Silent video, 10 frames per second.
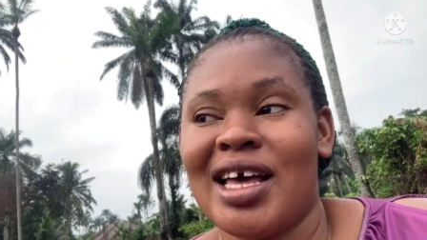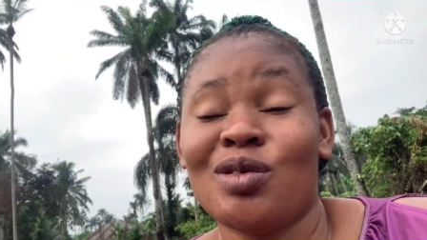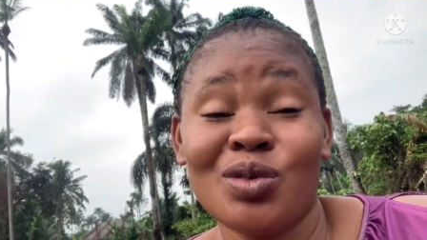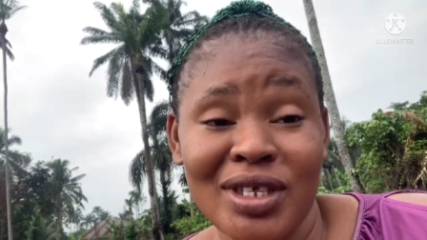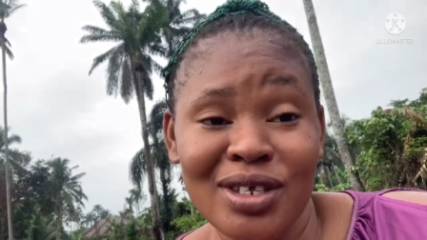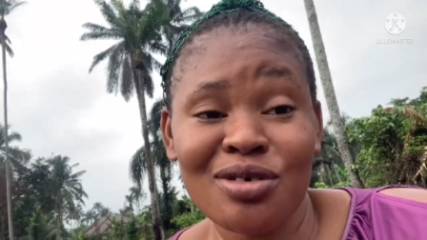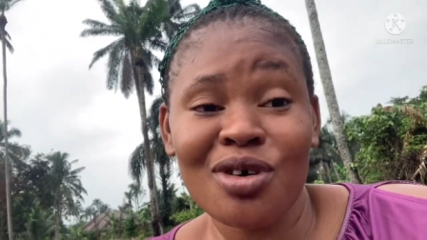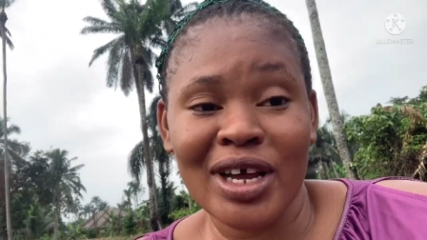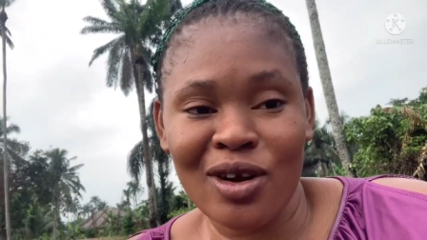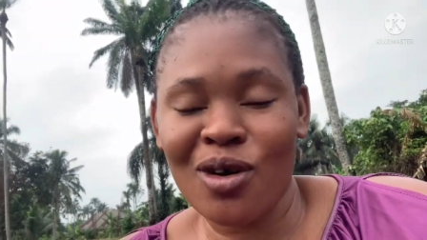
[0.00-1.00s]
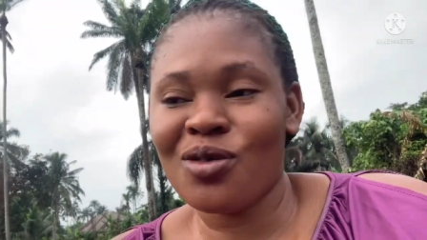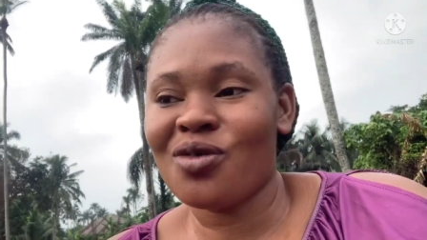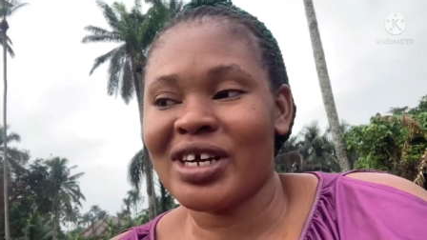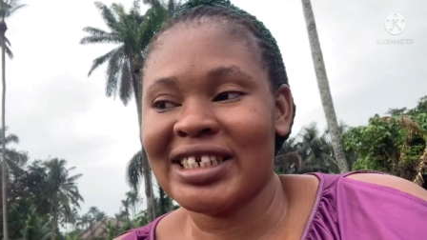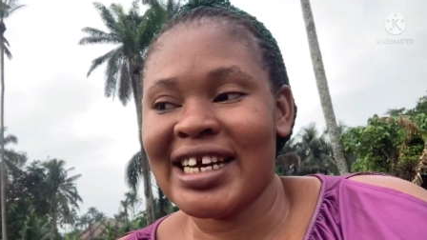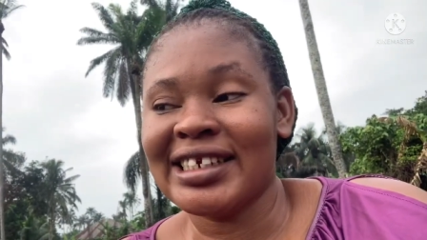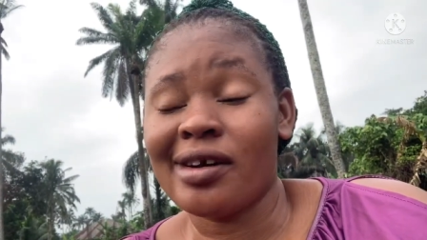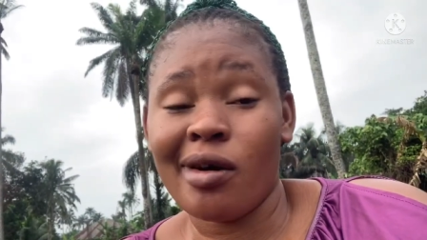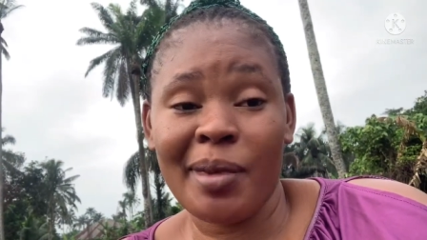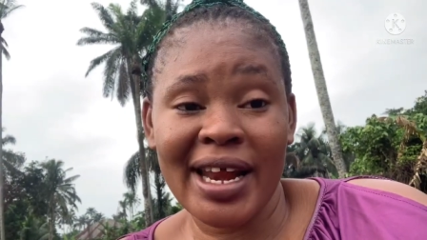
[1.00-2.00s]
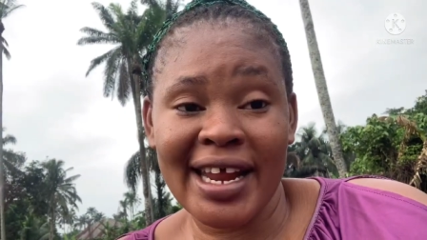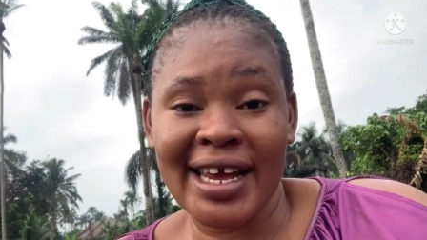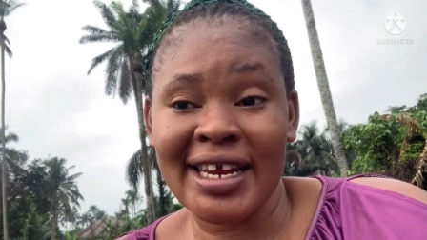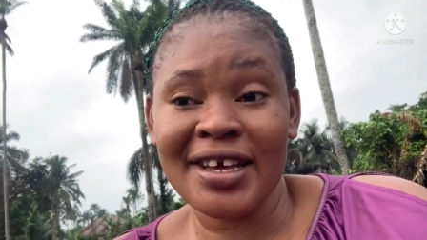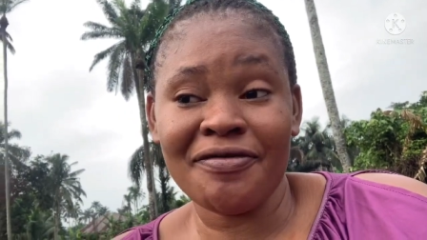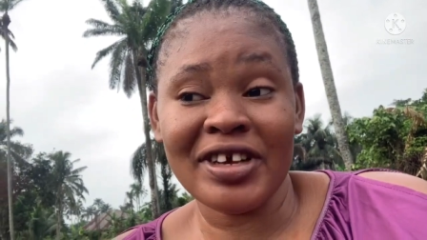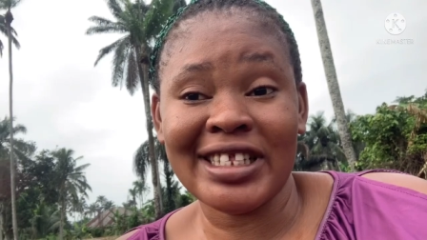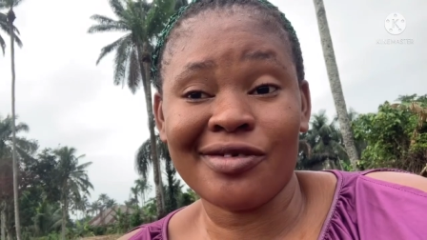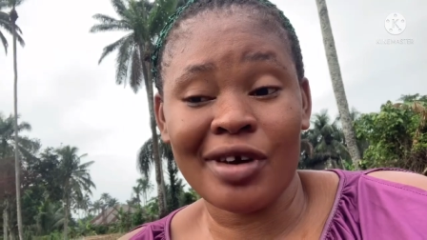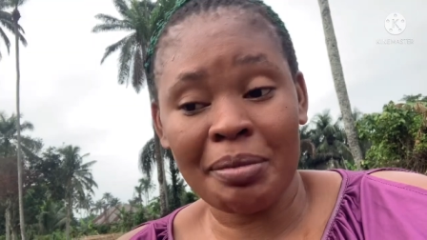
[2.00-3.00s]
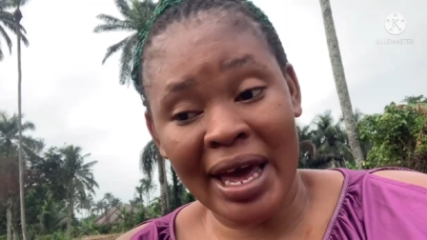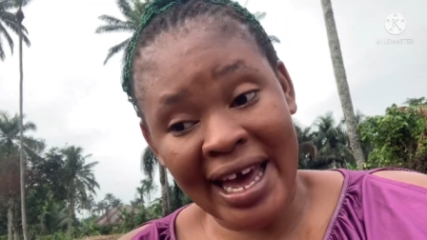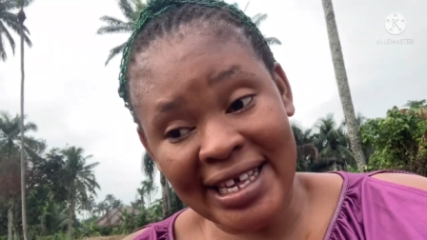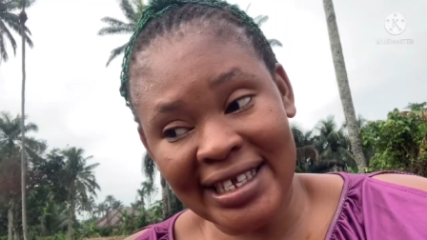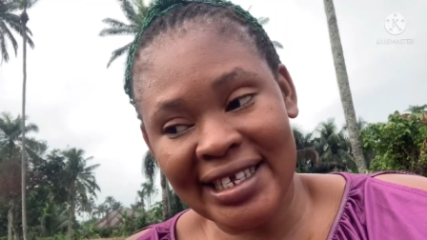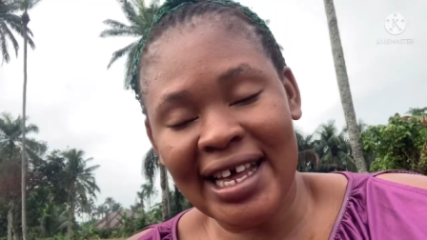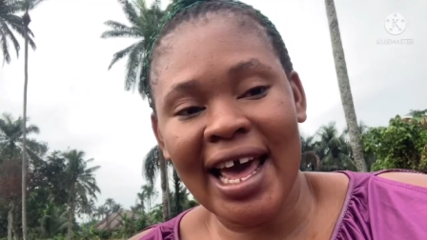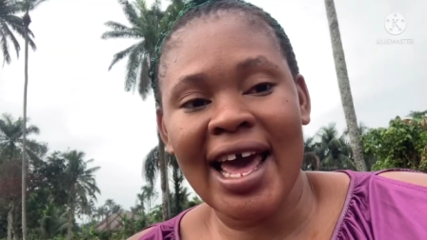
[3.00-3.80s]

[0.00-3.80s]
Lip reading: we will still go a long way. Then the remaining, if it remains,